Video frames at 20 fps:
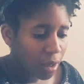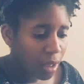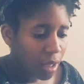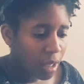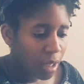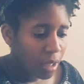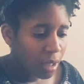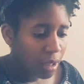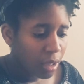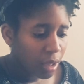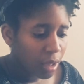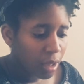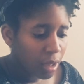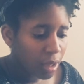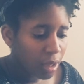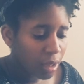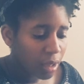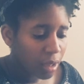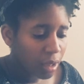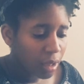
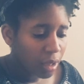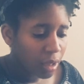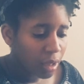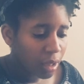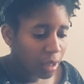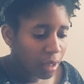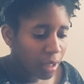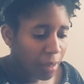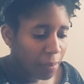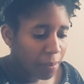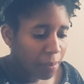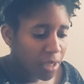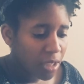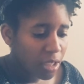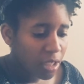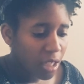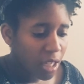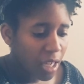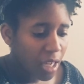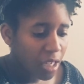lips
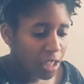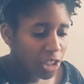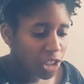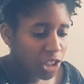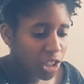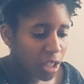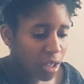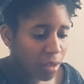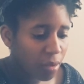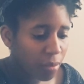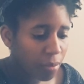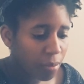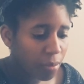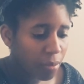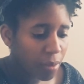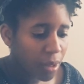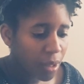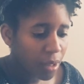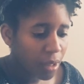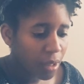king shall
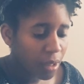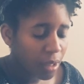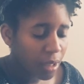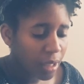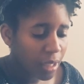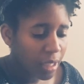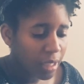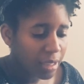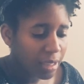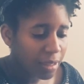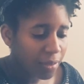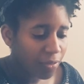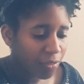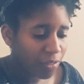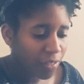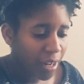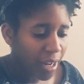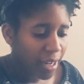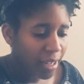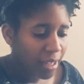be his
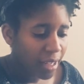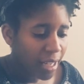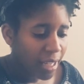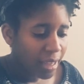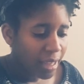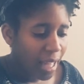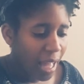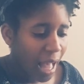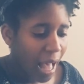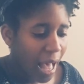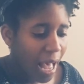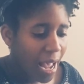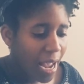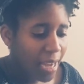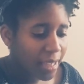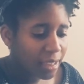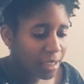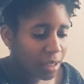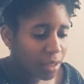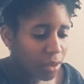friend. The
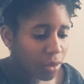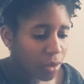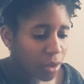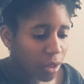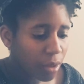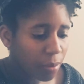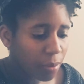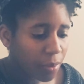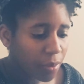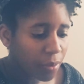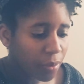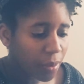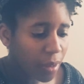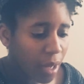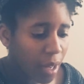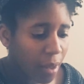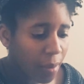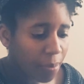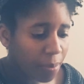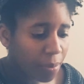eyes of the Lord
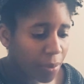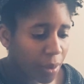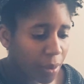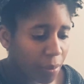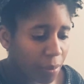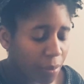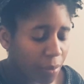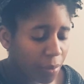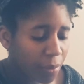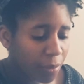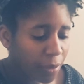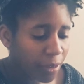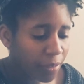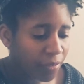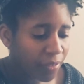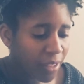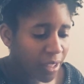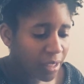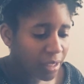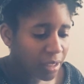
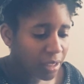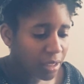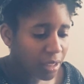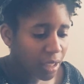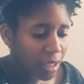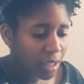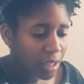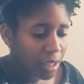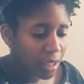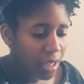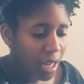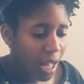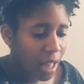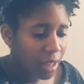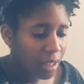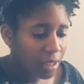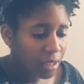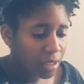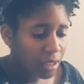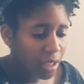prevents the
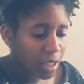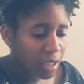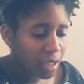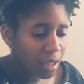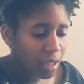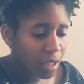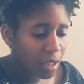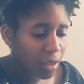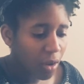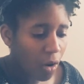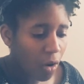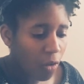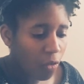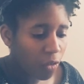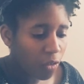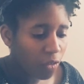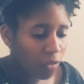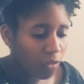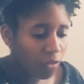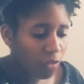knowledge, and he
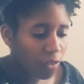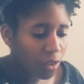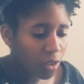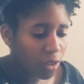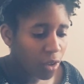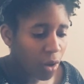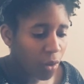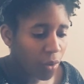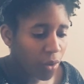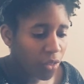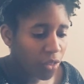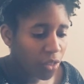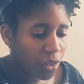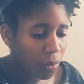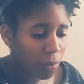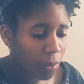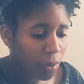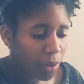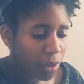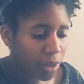overknoweth the
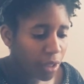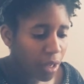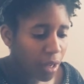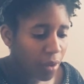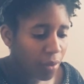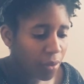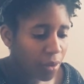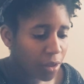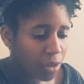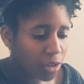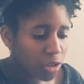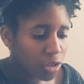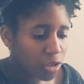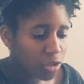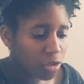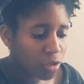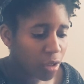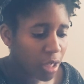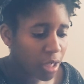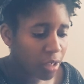word of the
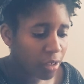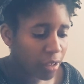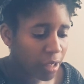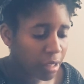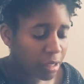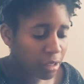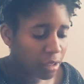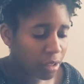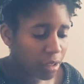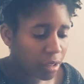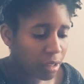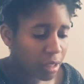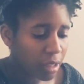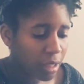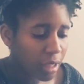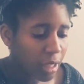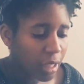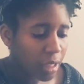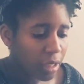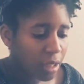transgressor.
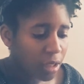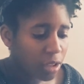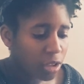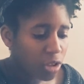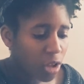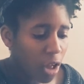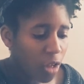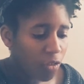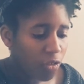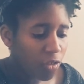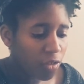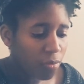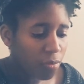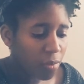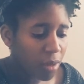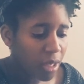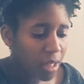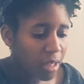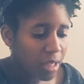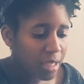The soul of
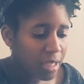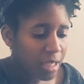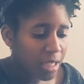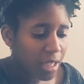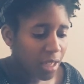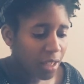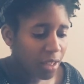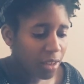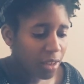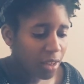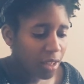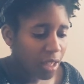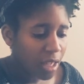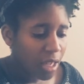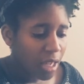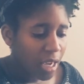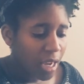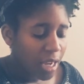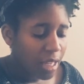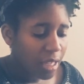man saith,
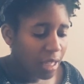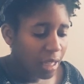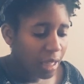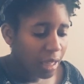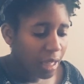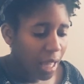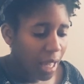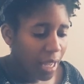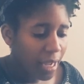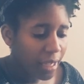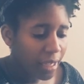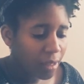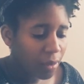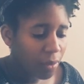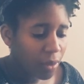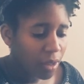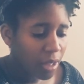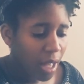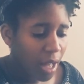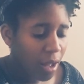and the lying
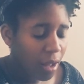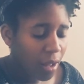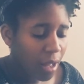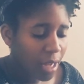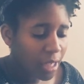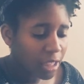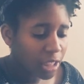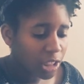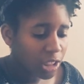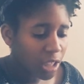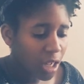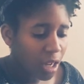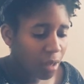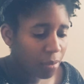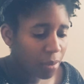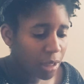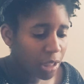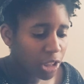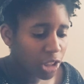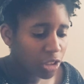without I shall
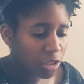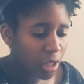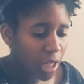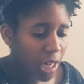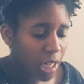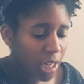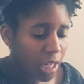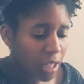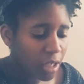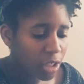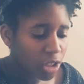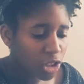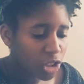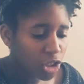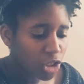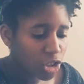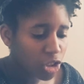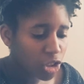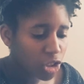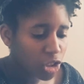be strained in the
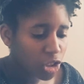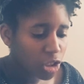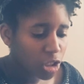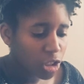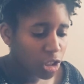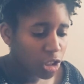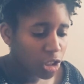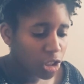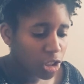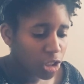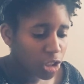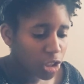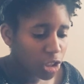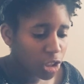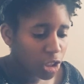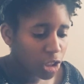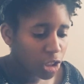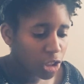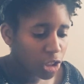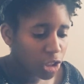
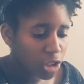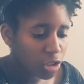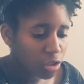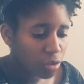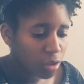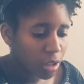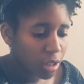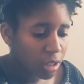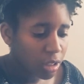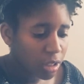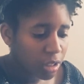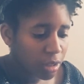streets.